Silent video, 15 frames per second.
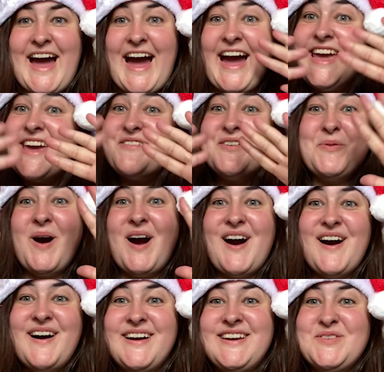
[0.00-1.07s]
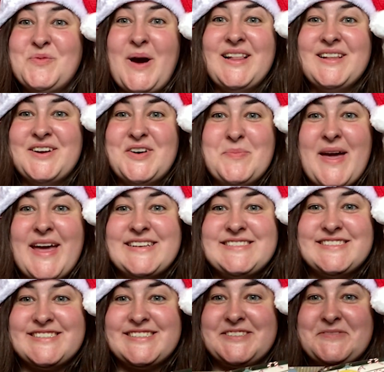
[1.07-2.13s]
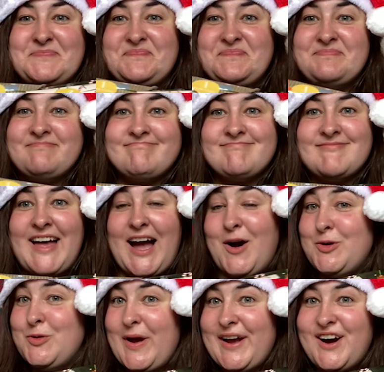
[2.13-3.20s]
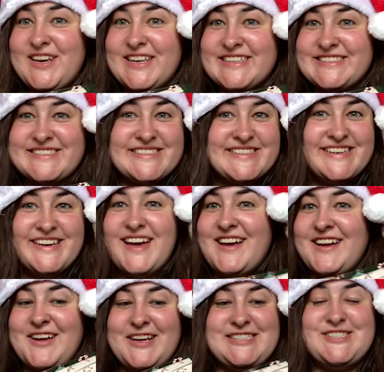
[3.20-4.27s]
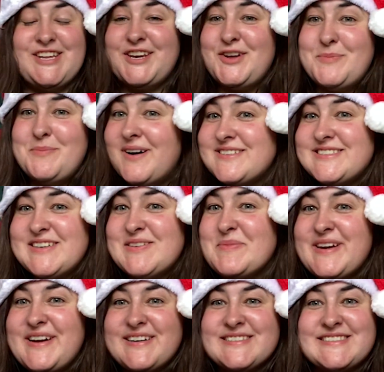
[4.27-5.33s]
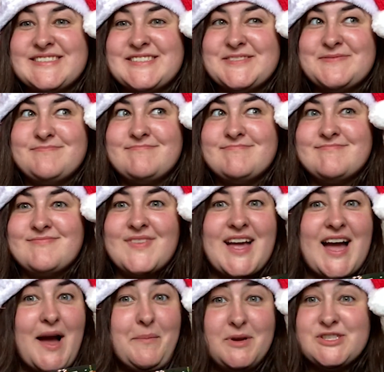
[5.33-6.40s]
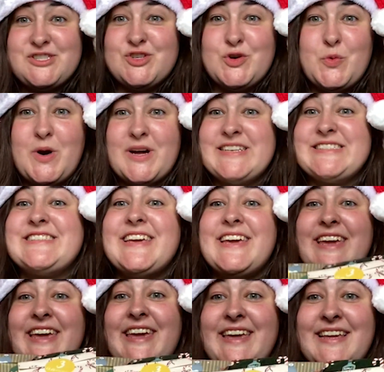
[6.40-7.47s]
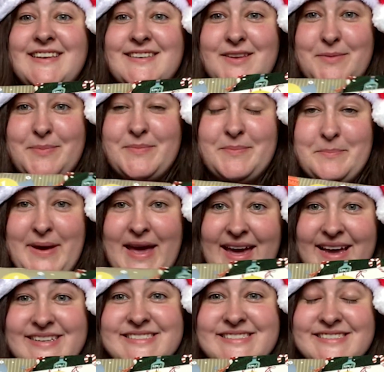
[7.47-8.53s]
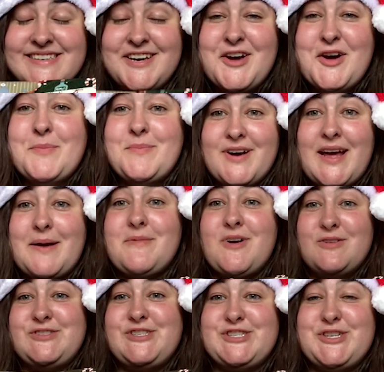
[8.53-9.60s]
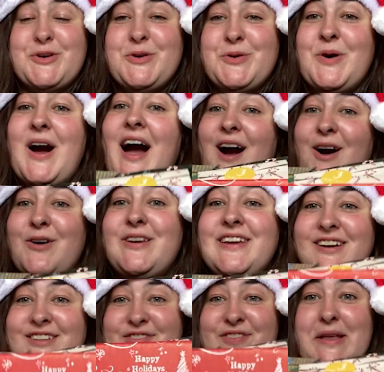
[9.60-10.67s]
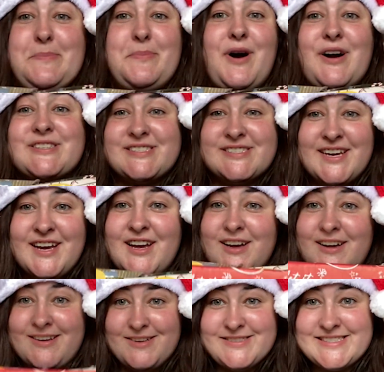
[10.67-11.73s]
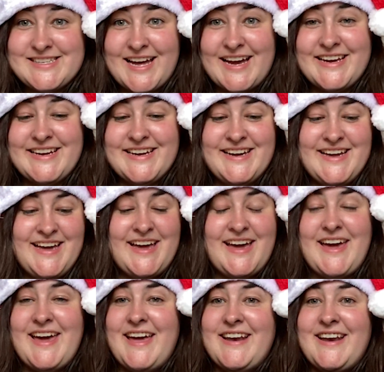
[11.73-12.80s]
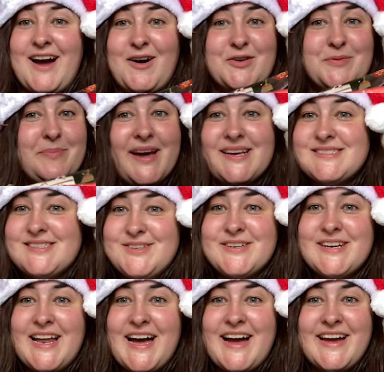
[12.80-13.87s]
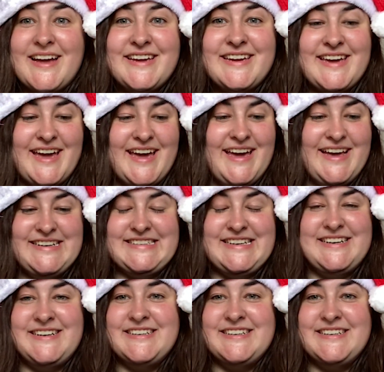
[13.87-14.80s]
Hi everyone, welcome at the, how do I call it? It's not an unboxing because I'm not showing what is in the bags, but I'm going to show you how the advent box looks like and how the bags look like. And